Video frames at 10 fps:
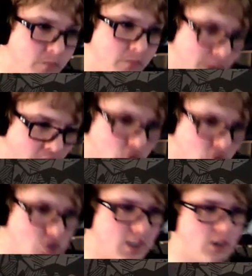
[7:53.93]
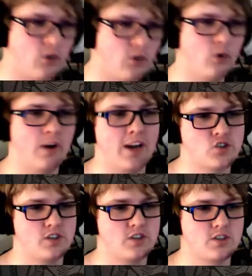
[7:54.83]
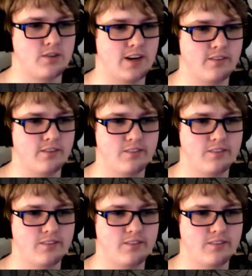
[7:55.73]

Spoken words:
hugely, or actually survive.